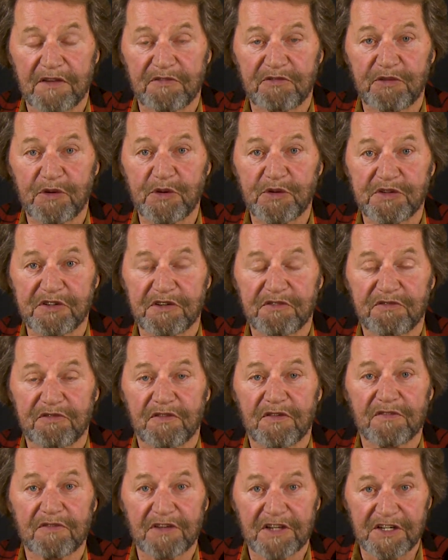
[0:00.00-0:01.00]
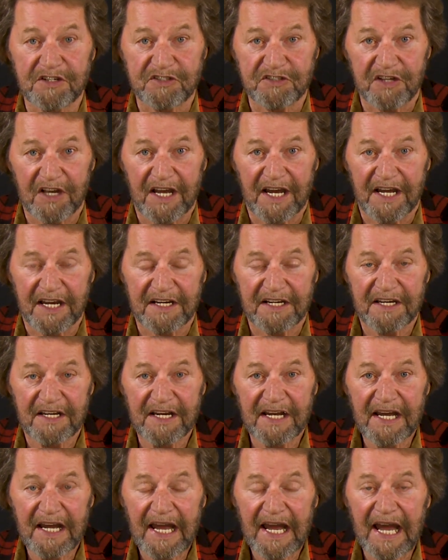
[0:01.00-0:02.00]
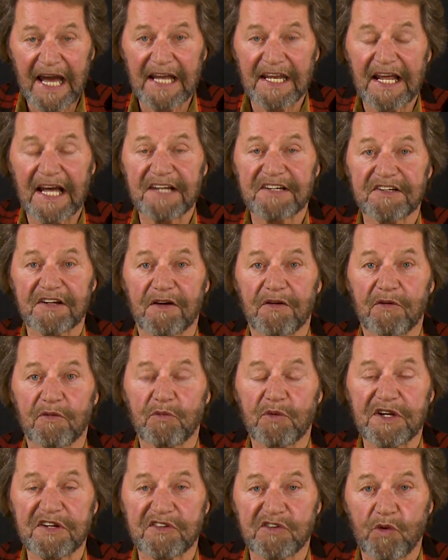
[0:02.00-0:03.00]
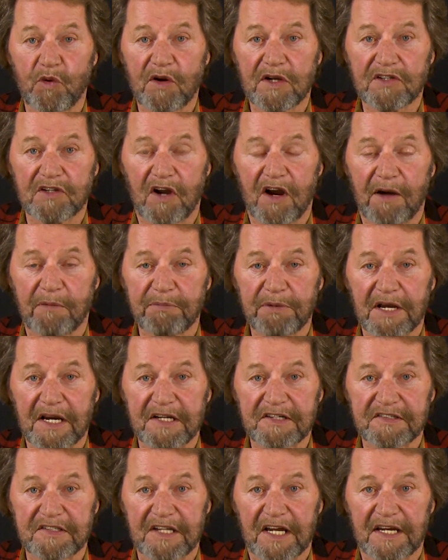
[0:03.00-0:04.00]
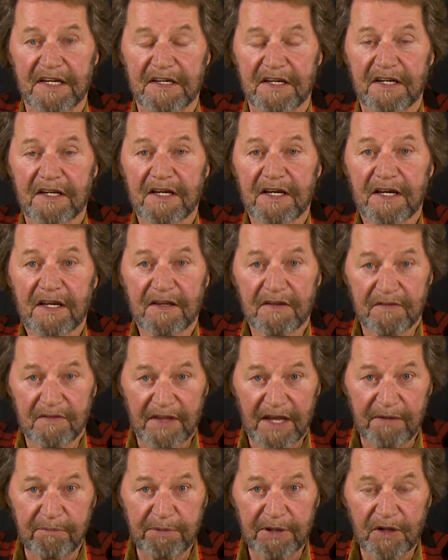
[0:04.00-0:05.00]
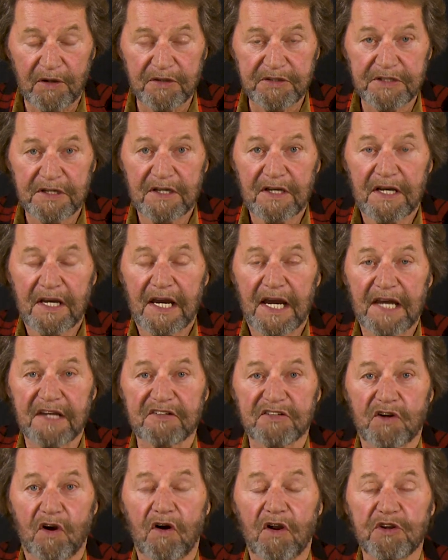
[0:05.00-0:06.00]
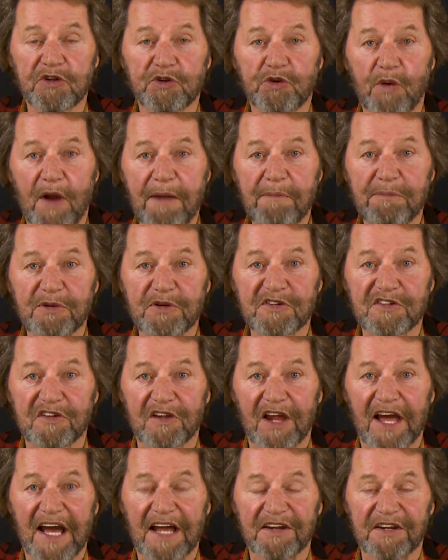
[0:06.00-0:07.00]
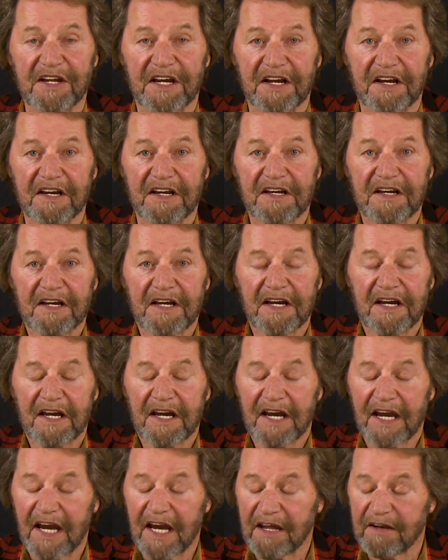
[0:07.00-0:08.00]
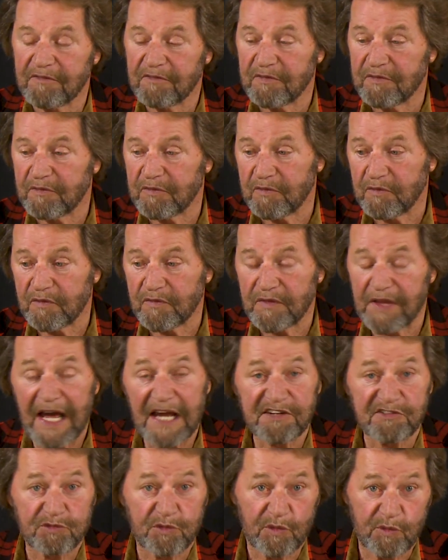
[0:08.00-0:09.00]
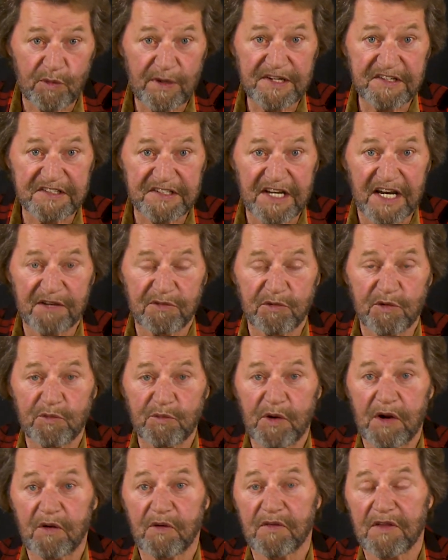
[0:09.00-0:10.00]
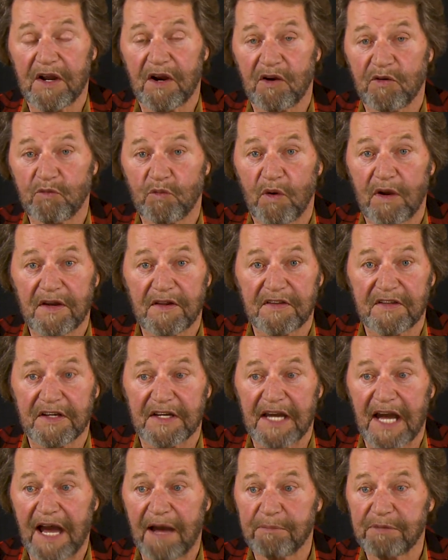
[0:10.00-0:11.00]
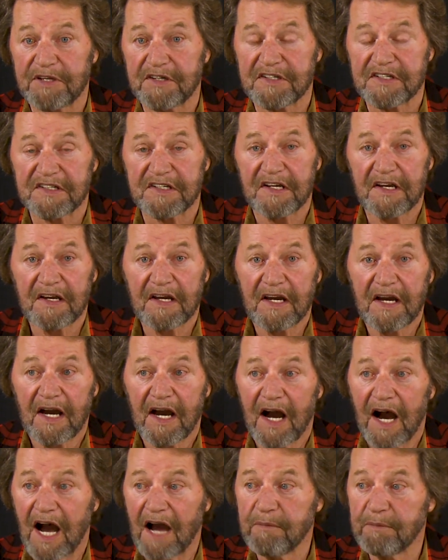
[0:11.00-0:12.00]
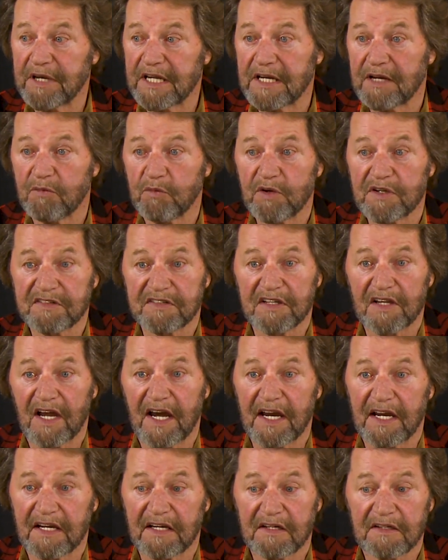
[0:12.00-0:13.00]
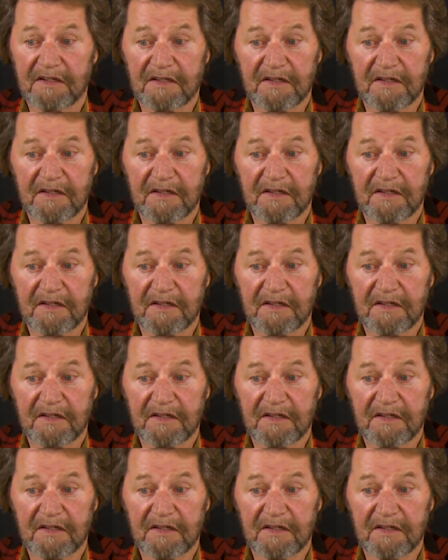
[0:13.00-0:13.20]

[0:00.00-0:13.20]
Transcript: the fruits of Leech Lake. And that's a resort complex that they built. It's called Trapper's Landing. And that's where we stayed when we were there in one of the cabins. I mean, it was like